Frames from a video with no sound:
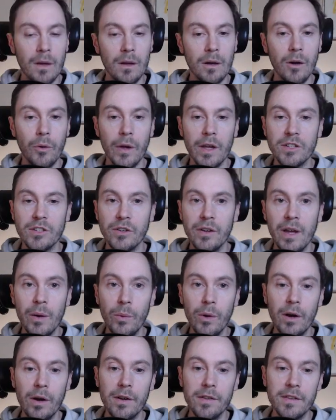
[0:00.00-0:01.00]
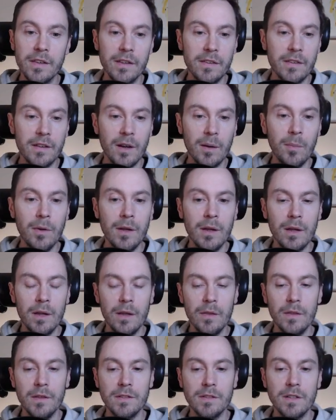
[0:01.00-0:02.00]
Okay, so here we are at GitHub,
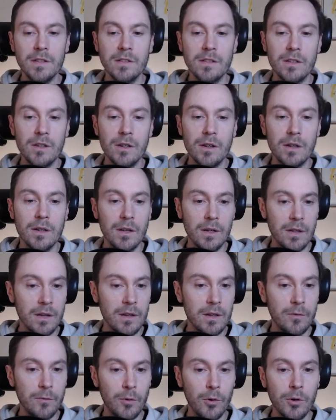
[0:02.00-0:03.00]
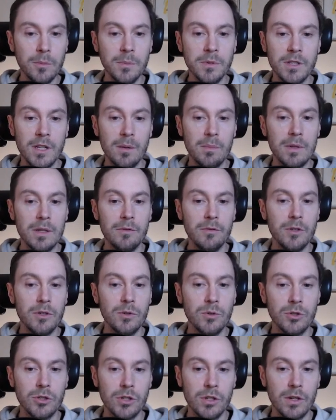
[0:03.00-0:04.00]
and this is the, Deforum Stable
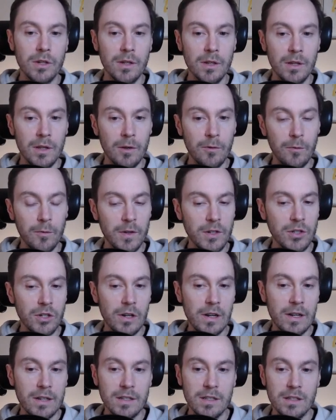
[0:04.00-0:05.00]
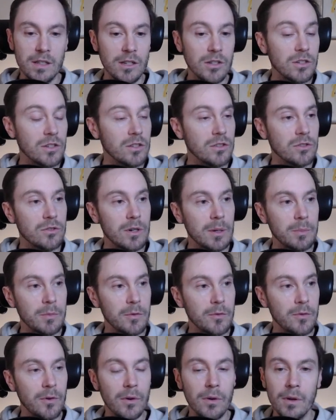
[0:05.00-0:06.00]
Diffusion official extension script
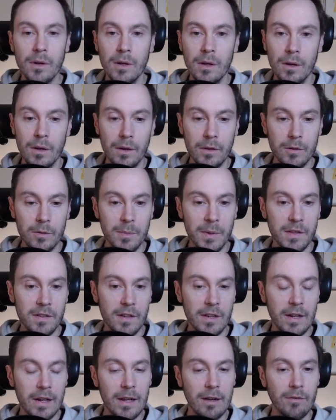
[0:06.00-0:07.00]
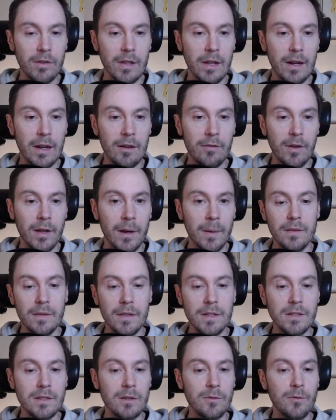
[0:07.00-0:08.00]
for Automatic 1111.
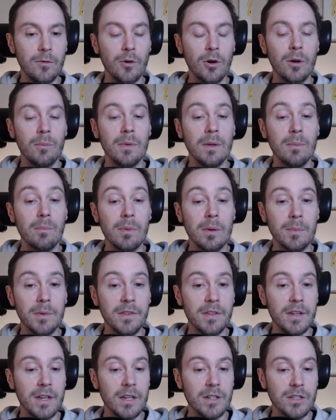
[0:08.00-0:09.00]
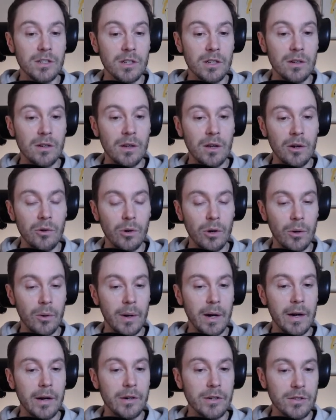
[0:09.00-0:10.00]
This Deforum implementation
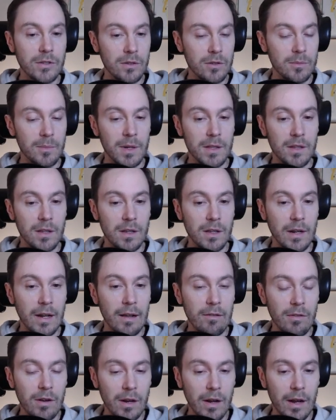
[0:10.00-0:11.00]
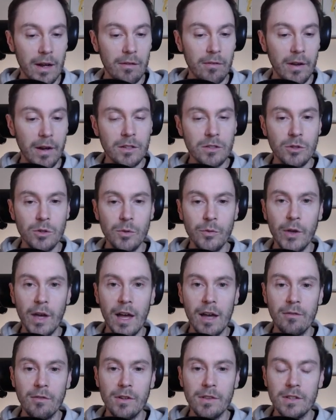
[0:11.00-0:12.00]
requires Automatic 1111. So if you
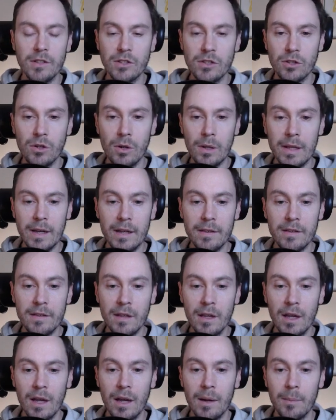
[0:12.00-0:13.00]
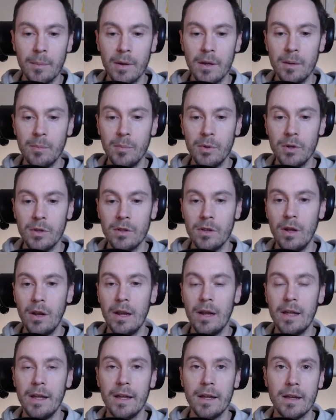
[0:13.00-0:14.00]
haven't installed that, I'm gonna put a
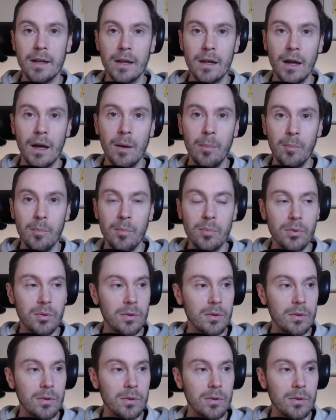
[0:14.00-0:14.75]
link up.